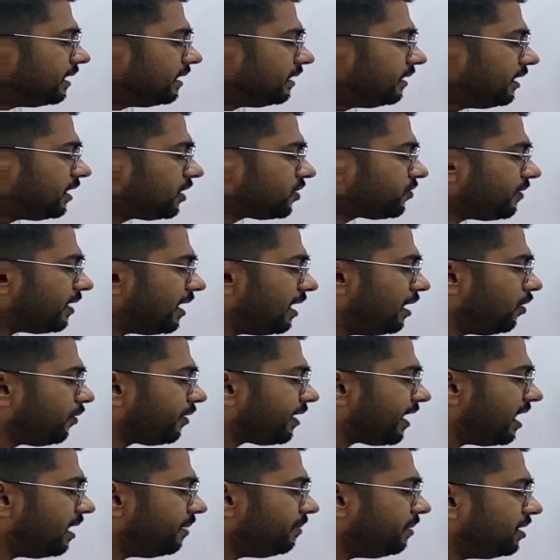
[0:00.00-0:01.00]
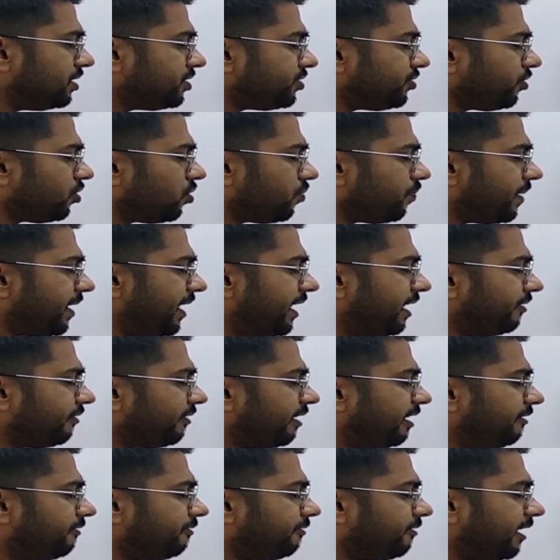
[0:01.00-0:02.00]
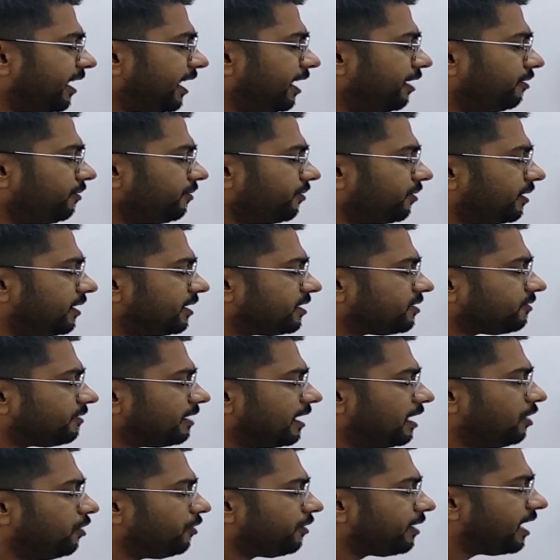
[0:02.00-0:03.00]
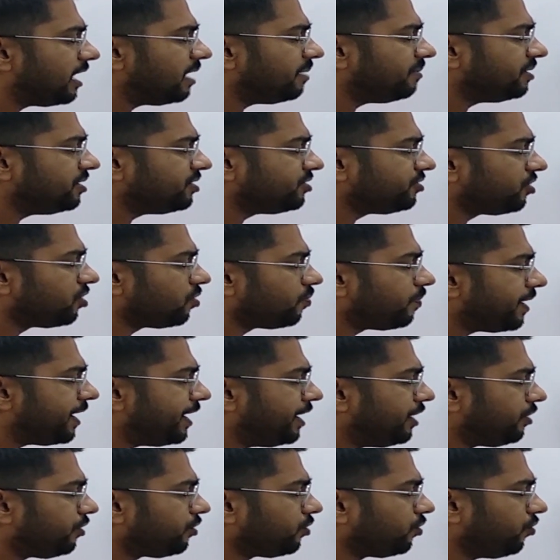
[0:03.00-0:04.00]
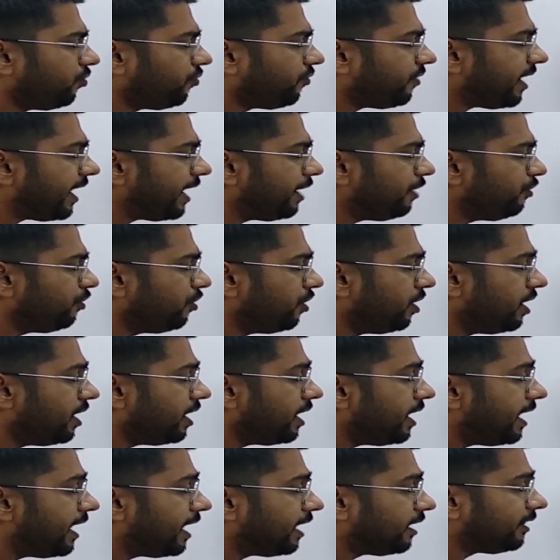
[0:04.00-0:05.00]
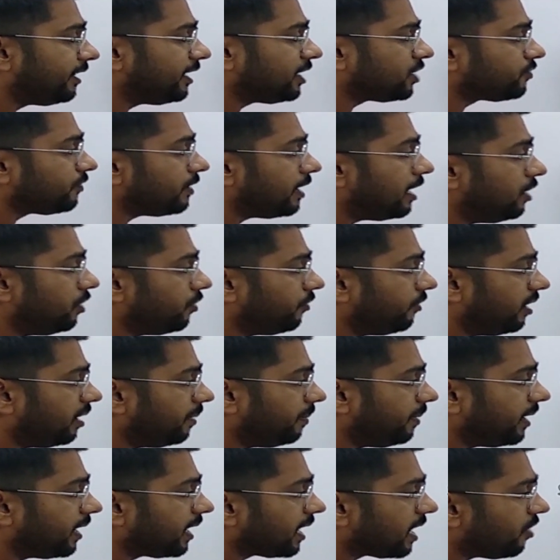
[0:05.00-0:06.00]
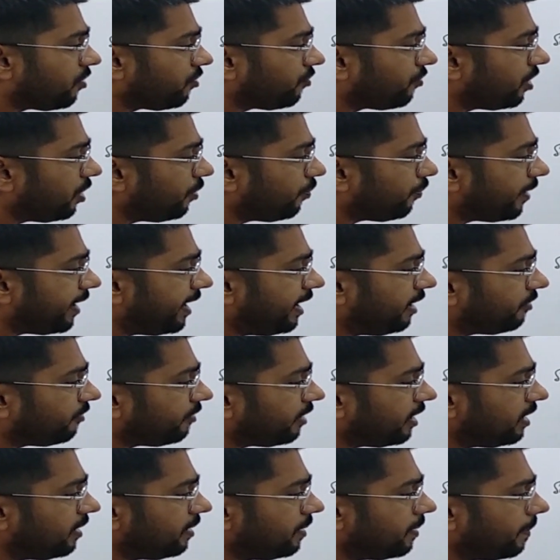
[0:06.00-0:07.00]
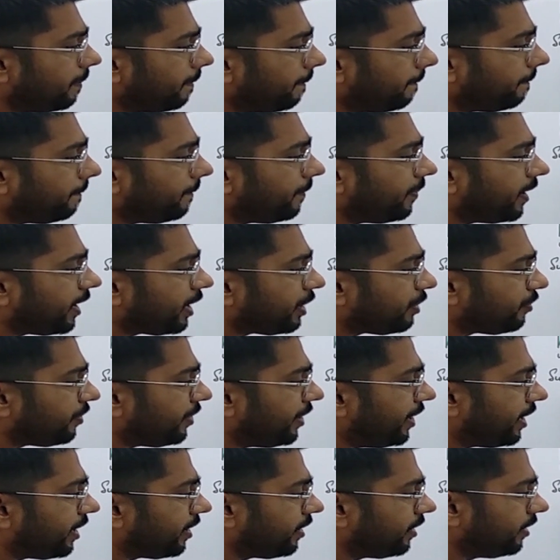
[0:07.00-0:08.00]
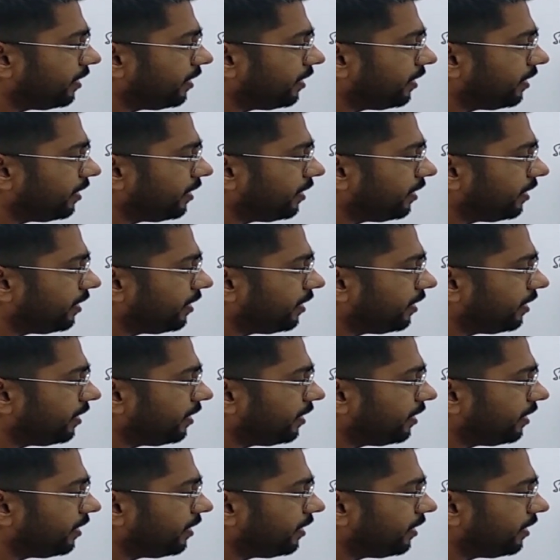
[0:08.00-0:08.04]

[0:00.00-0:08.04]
this value can be 0.15, this value can be 0.25, and this value will be around 1.1 per unit.